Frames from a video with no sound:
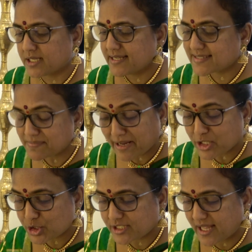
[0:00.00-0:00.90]
is
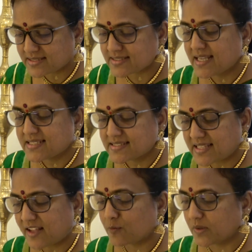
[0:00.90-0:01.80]
mentioned as
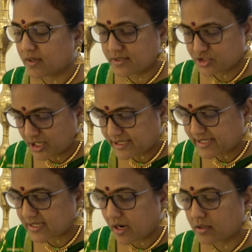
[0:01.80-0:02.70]
Sarva,
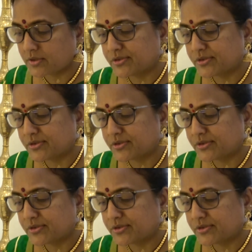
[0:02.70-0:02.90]
Chandika,